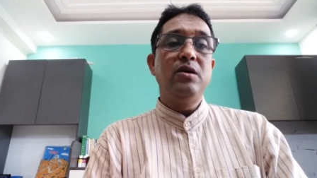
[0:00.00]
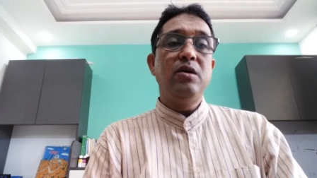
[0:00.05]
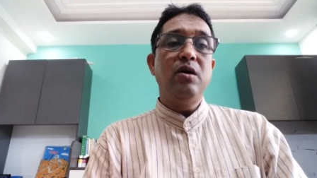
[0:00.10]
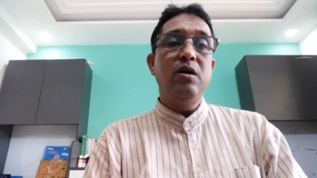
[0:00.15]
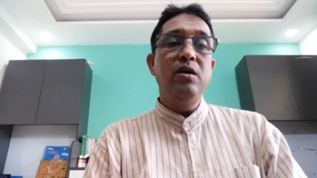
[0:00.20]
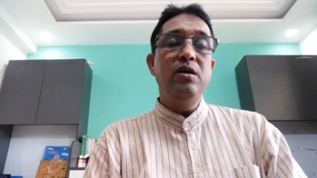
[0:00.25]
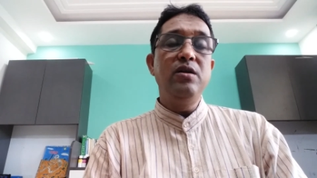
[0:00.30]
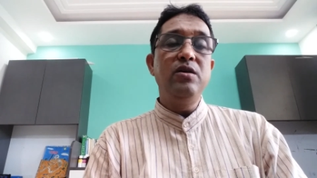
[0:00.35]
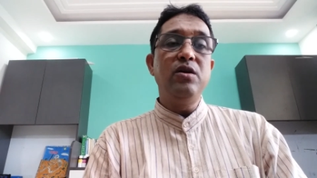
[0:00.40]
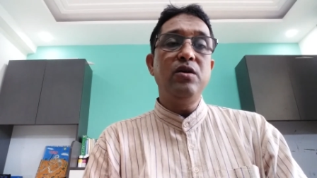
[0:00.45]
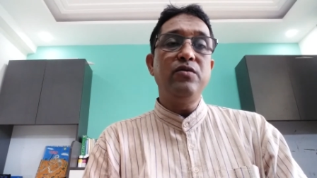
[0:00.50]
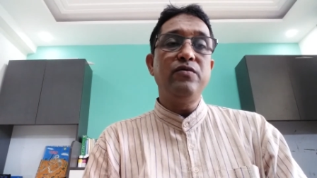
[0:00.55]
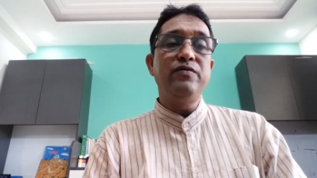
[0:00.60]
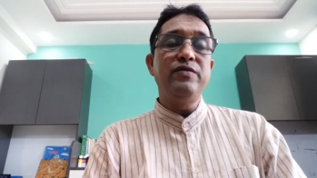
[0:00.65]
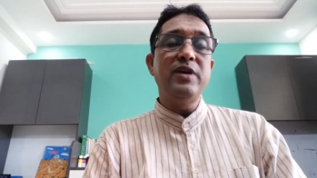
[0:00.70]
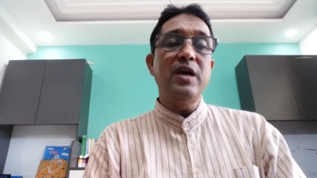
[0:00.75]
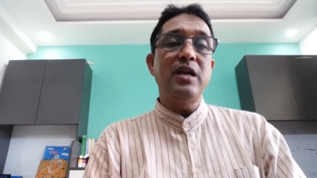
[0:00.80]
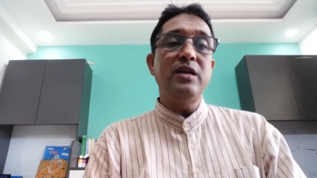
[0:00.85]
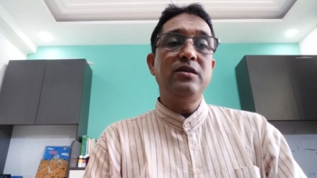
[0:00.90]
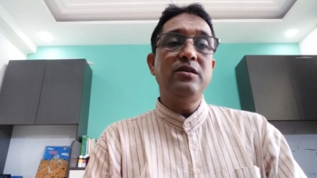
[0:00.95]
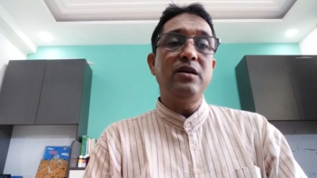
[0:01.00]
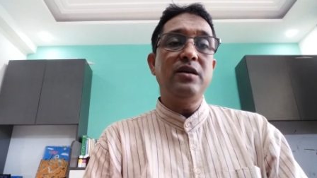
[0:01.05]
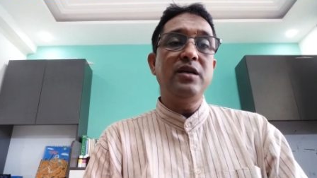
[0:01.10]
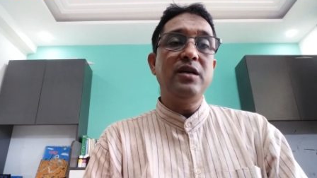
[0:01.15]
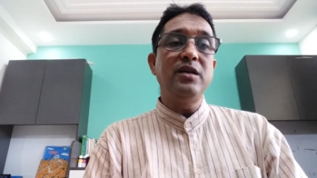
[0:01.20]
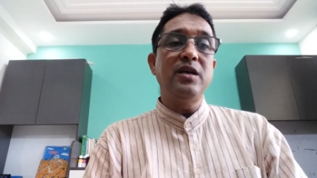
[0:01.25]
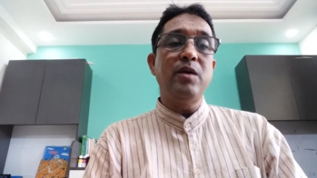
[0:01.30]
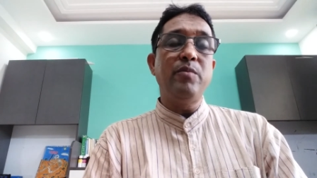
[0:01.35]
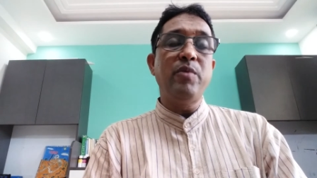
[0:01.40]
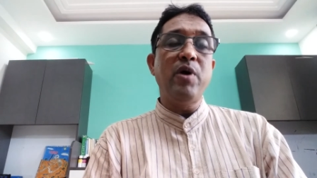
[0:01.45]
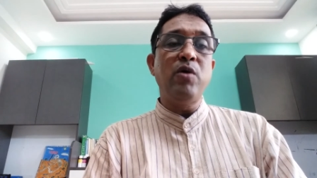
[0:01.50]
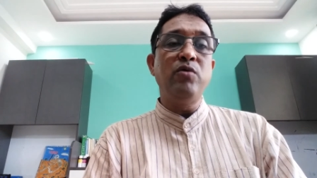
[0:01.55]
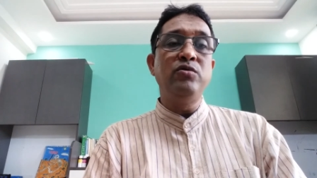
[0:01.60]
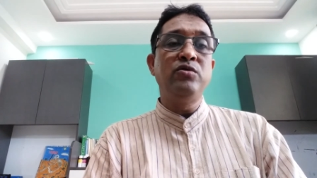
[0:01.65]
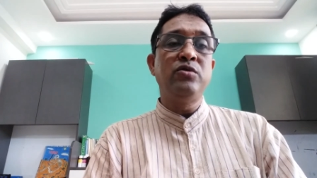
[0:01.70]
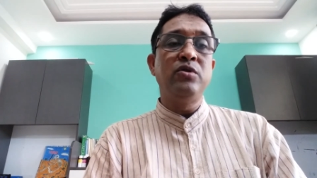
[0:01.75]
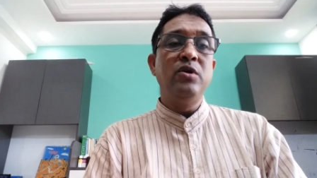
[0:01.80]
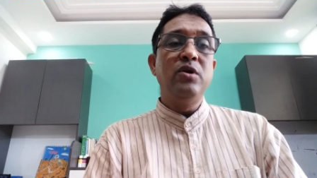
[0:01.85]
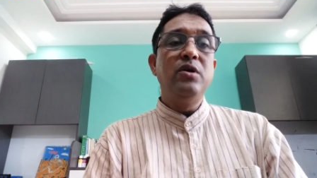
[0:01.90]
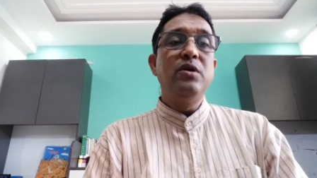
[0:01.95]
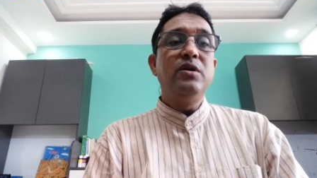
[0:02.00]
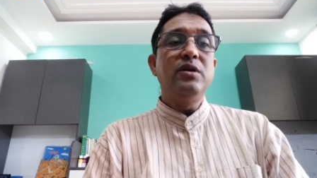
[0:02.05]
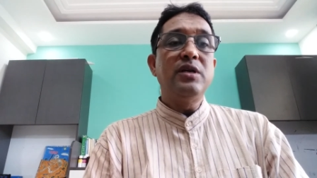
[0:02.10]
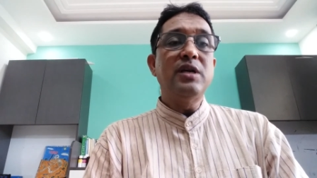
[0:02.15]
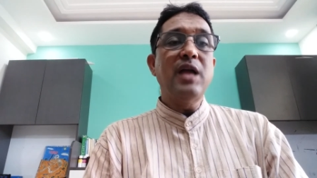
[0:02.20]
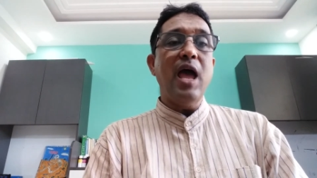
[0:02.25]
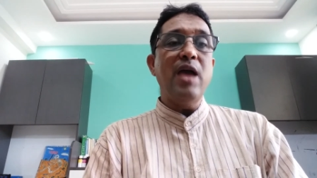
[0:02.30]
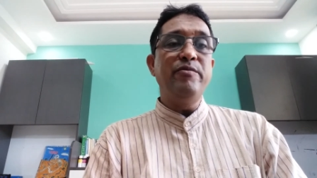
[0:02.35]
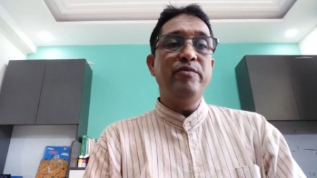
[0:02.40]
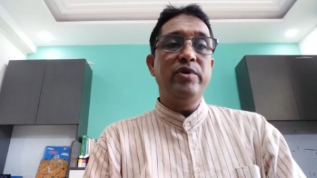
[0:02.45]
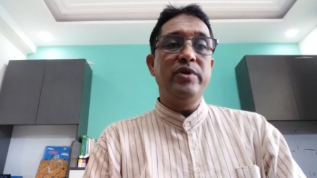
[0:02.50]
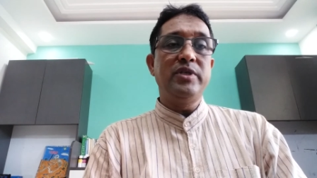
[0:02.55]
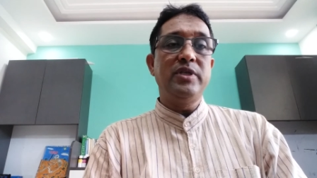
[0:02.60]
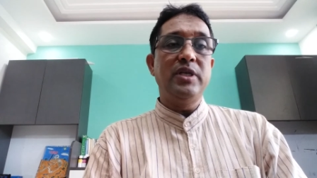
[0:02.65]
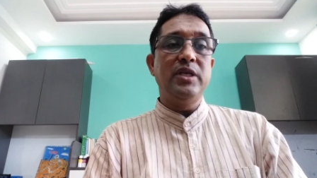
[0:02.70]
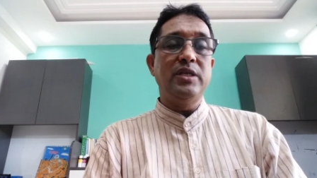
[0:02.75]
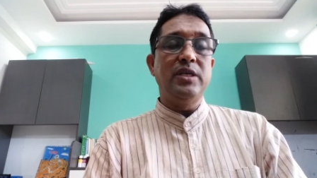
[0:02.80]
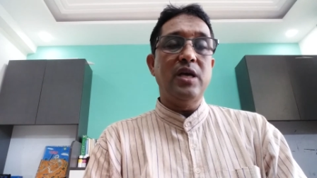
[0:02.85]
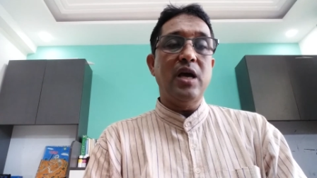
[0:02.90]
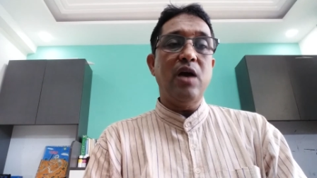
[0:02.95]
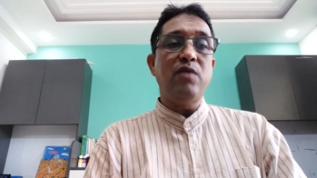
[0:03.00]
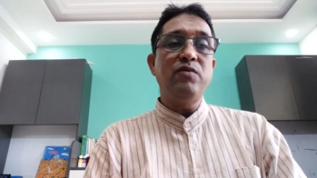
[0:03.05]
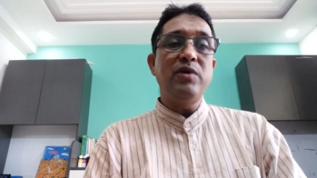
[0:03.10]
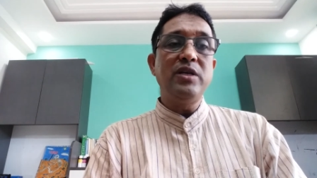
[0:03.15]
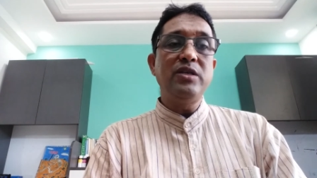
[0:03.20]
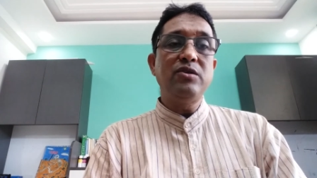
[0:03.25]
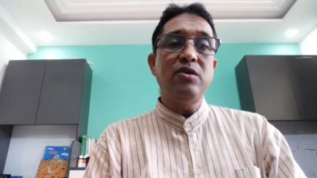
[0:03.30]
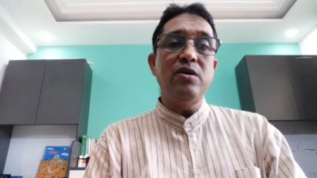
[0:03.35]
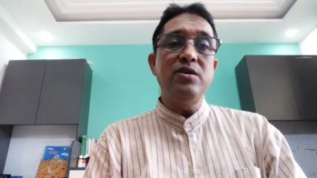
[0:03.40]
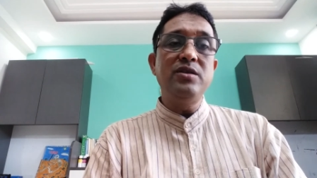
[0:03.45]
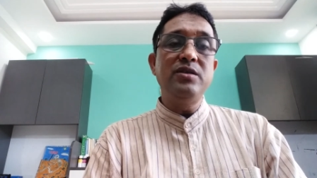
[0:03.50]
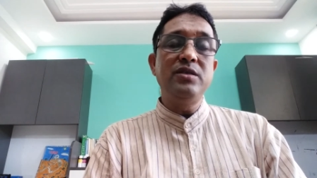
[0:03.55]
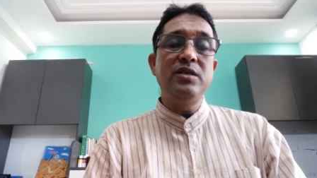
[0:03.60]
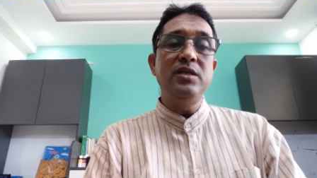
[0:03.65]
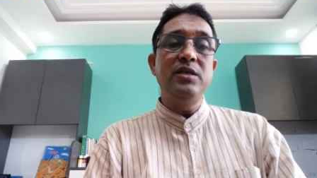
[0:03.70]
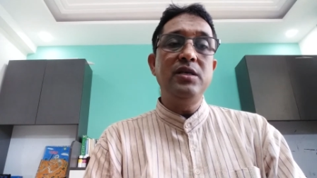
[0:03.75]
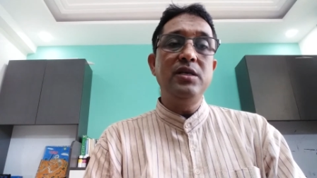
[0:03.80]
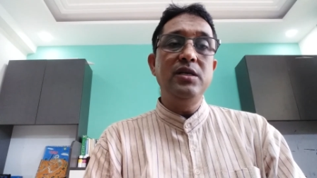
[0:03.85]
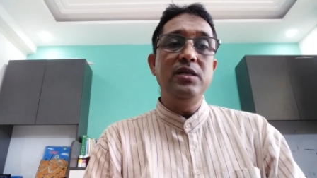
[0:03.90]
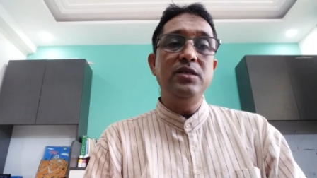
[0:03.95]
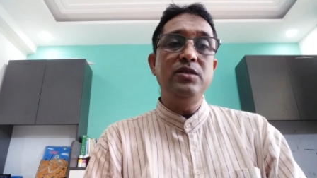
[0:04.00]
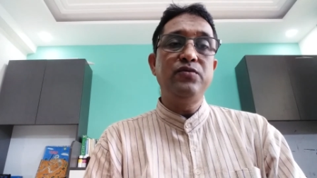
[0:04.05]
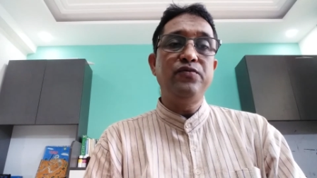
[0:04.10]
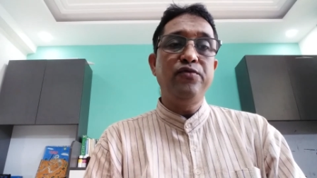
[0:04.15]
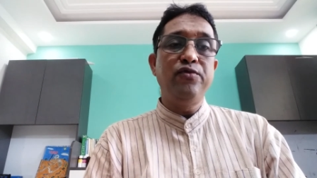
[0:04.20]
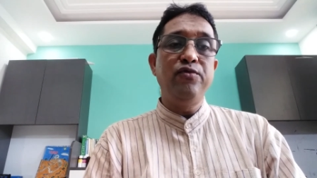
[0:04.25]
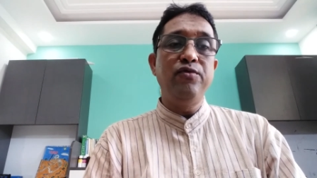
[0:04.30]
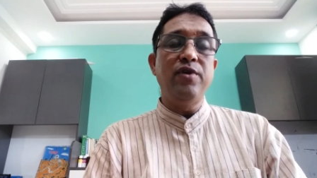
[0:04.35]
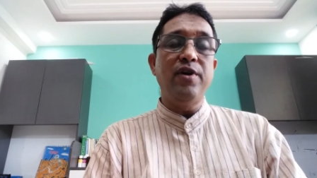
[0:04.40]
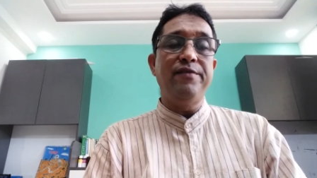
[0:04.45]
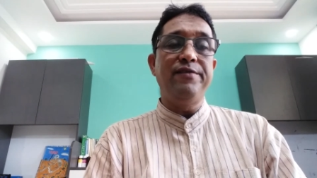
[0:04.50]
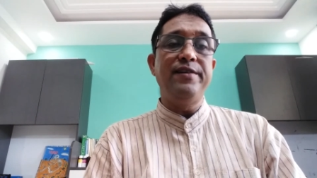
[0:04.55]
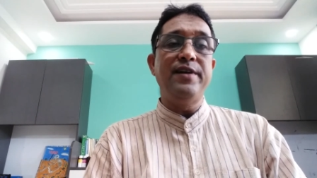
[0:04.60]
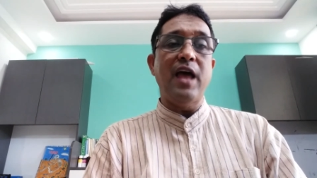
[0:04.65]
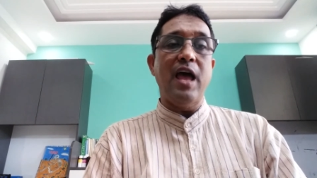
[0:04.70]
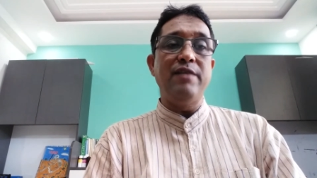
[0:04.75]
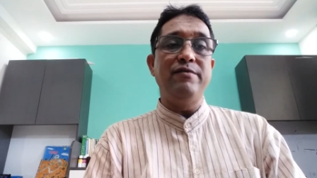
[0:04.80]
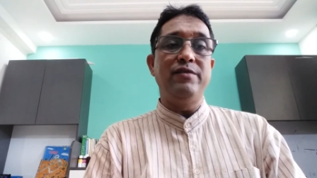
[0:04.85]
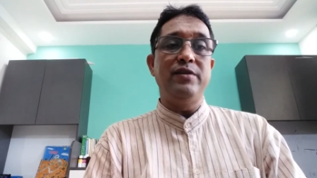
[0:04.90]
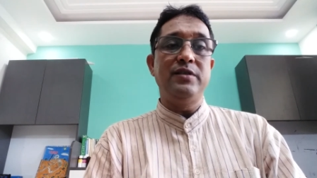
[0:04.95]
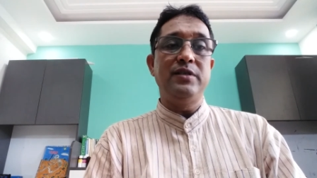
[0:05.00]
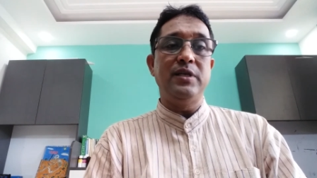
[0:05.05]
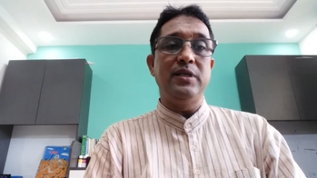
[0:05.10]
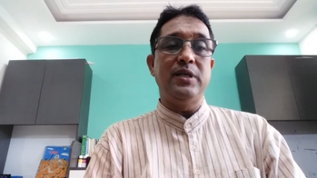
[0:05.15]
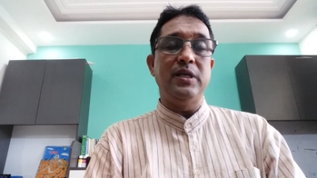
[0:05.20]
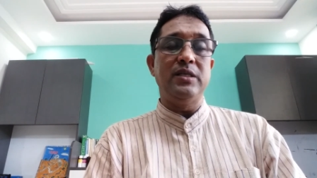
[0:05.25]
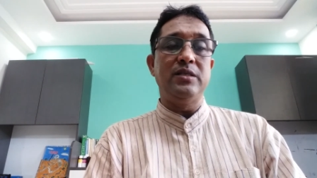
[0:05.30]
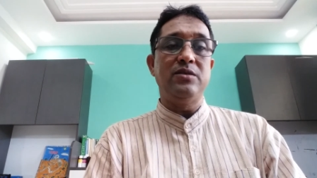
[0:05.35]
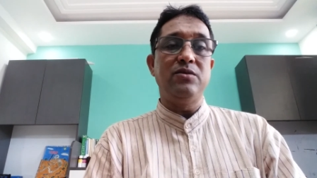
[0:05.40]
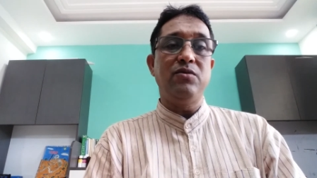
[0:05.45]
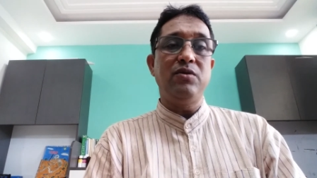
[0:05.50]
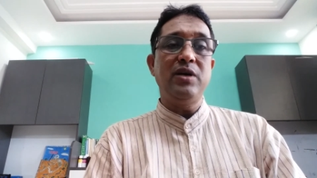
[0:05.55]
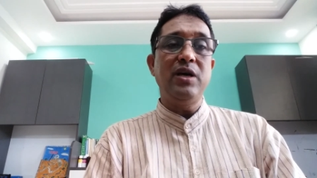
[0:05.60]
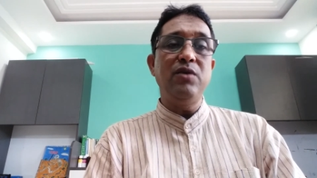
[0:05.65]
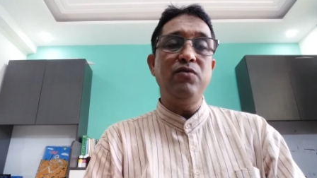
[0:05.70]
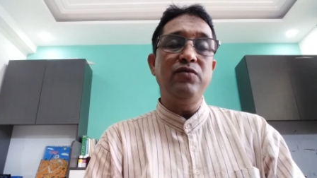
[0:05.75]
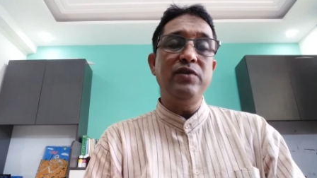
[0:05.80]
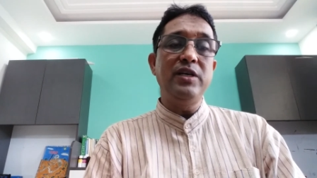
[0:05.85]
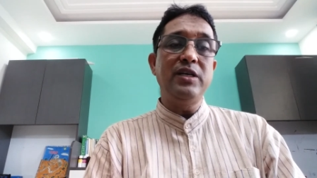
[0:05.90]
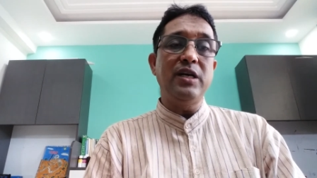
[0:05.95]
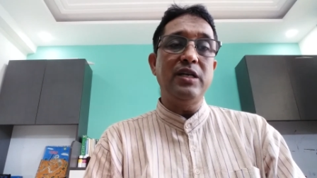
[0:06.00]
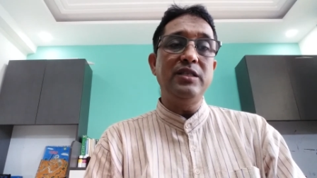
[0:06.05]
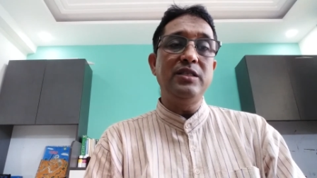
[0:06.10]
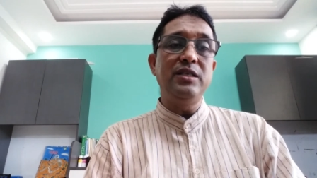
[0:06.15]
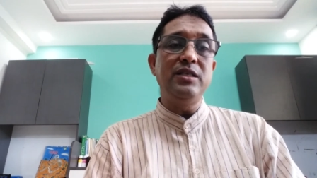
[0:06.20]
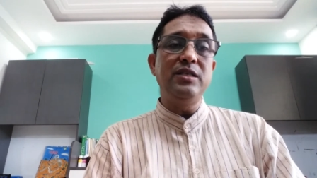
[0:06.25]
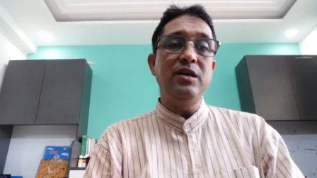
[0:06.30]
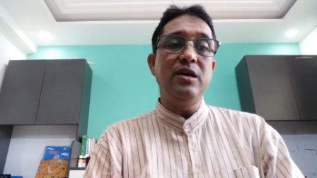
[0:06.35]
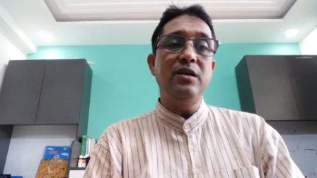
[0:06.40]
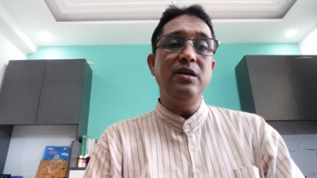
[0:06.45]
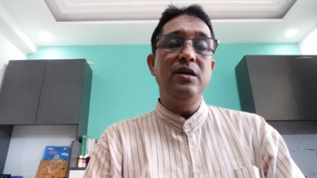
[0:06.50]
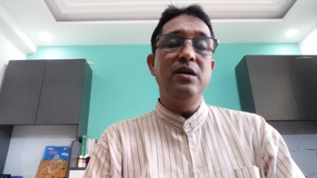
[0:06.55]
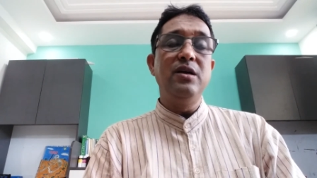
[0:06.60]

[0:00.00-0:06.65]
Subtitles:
Earlier we are talking about diversity. Our country is full of diversities. Okay, we consider